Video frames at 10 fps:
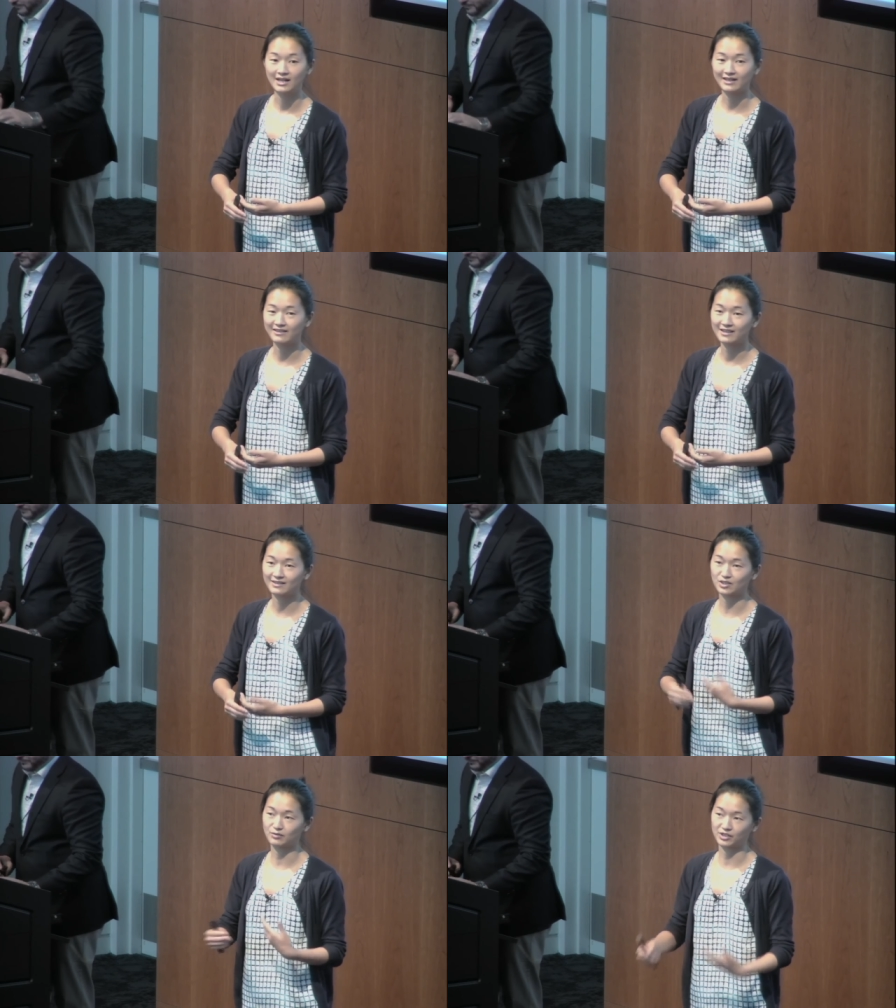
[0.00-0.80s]
And I think
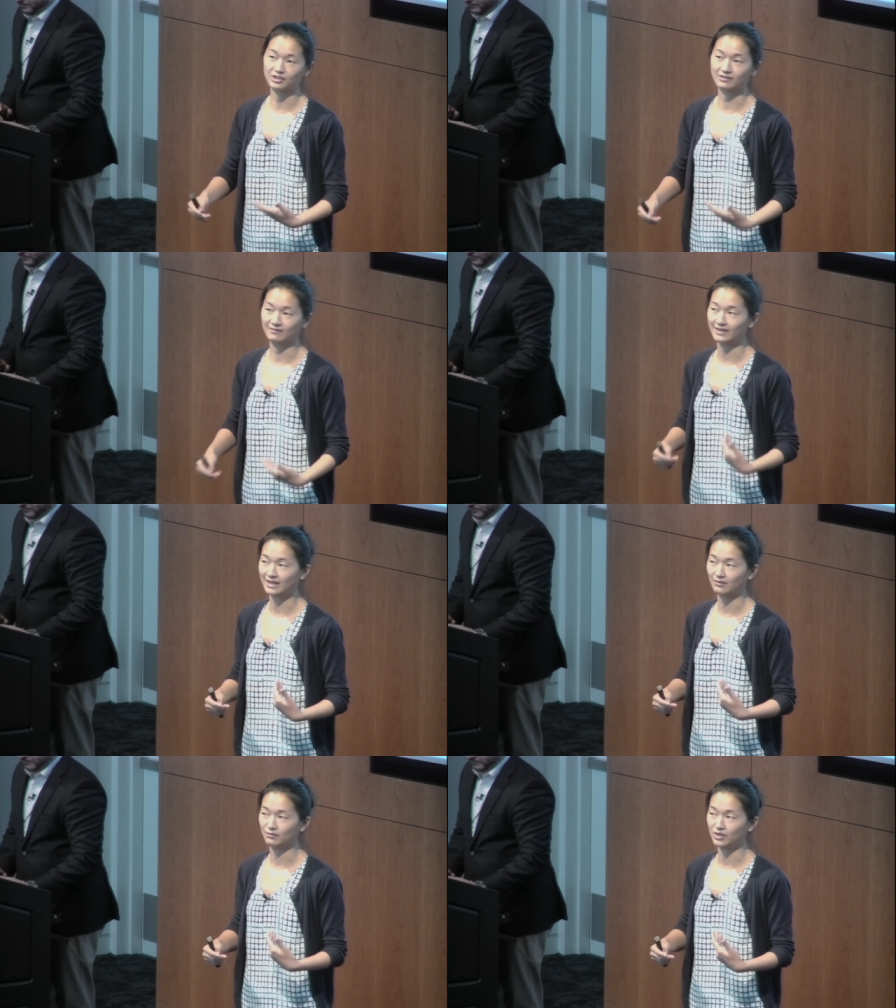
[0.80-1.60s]
that's a question
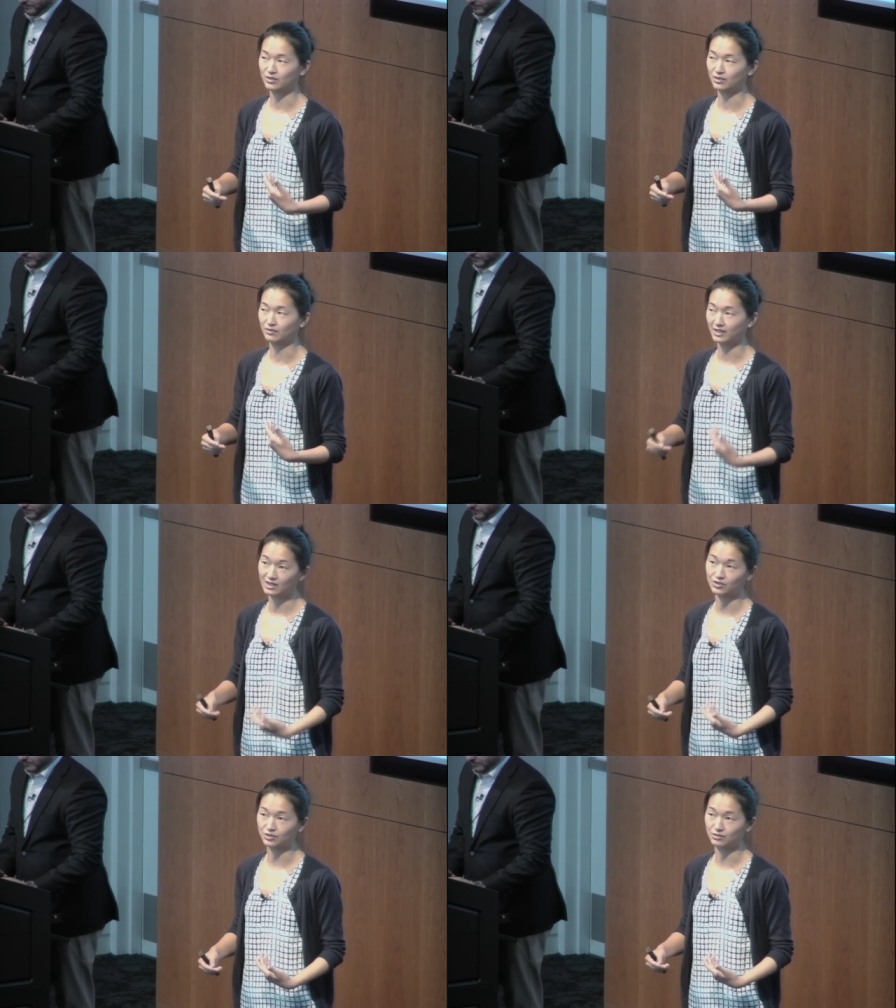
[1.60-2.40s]
that we don't know the
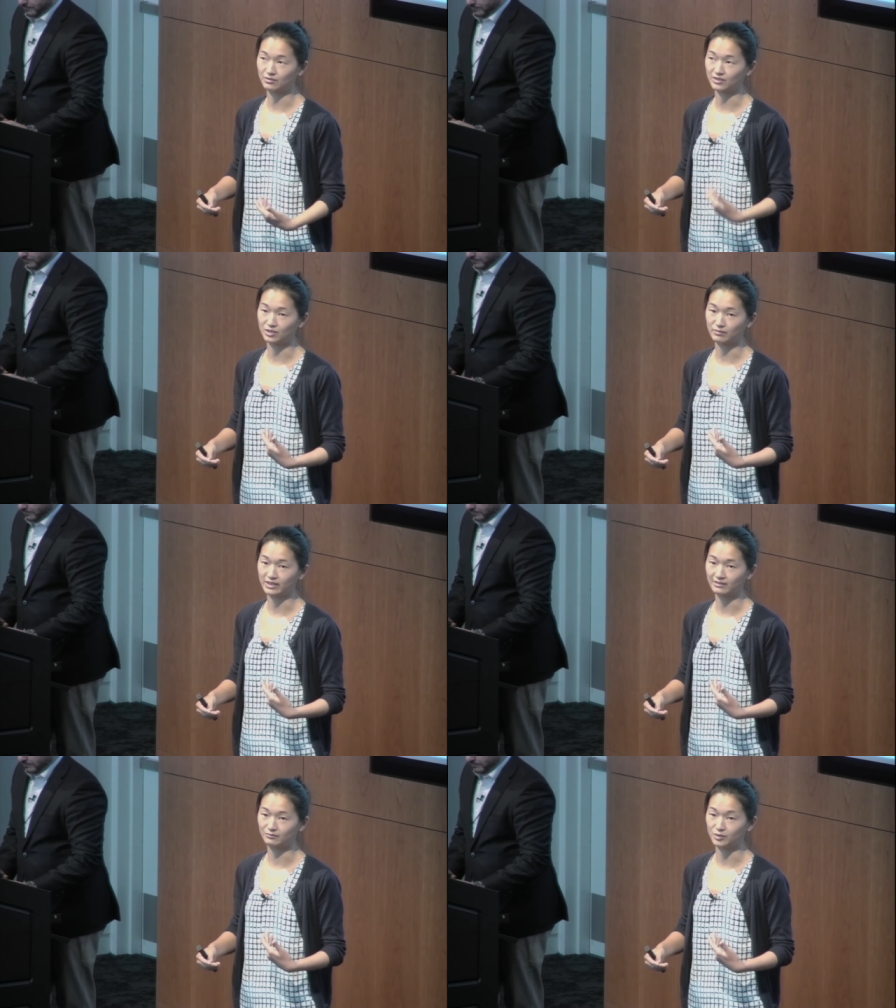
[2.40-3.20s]
answer to until
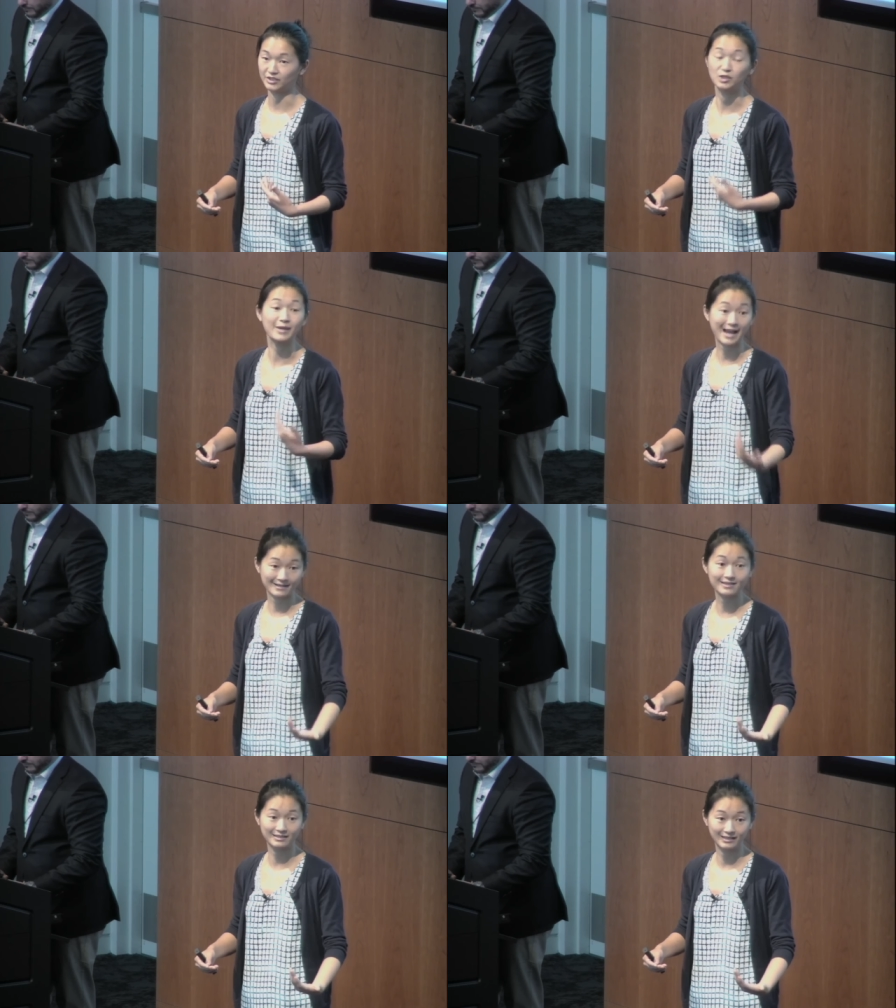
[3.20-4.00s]
we, until we
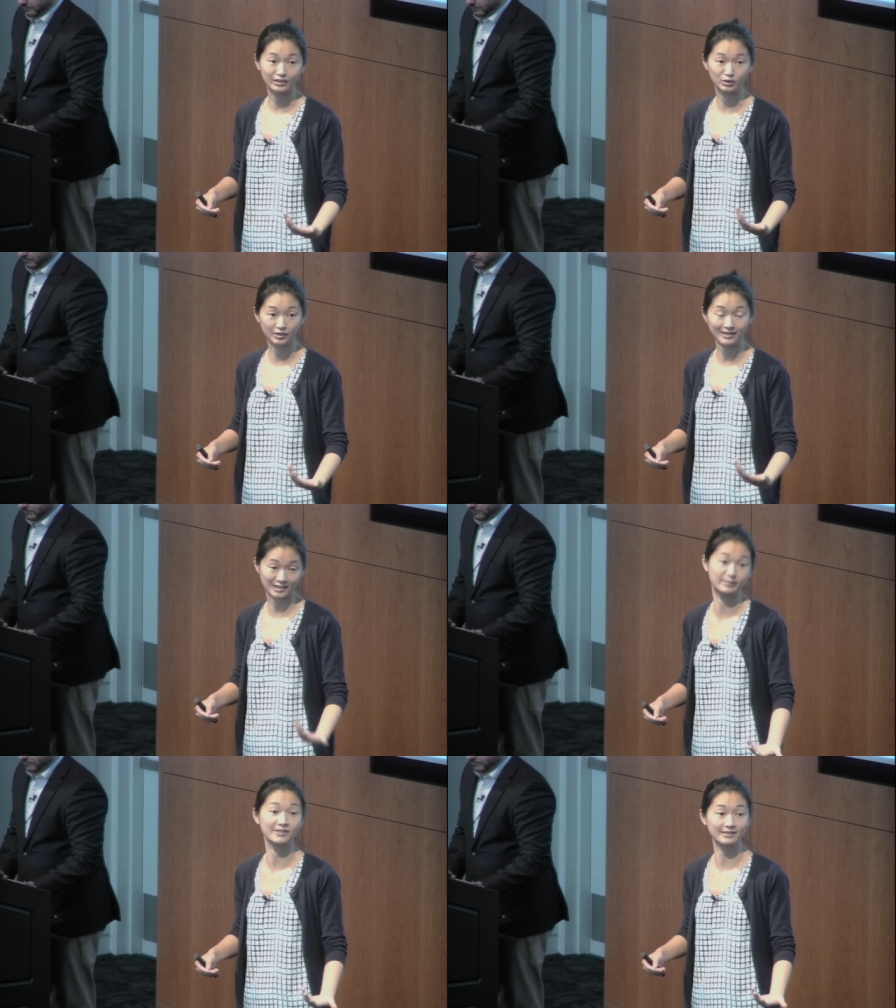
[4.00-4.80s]
ask and look
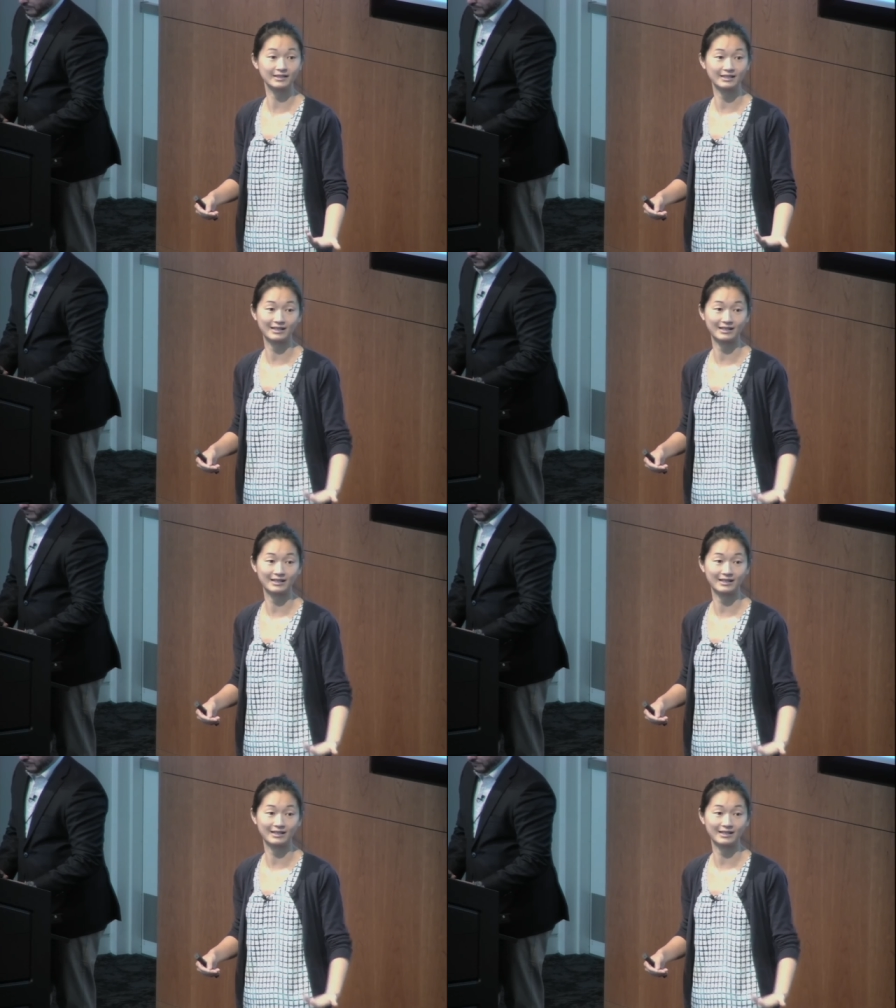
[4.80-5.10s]
explicitly.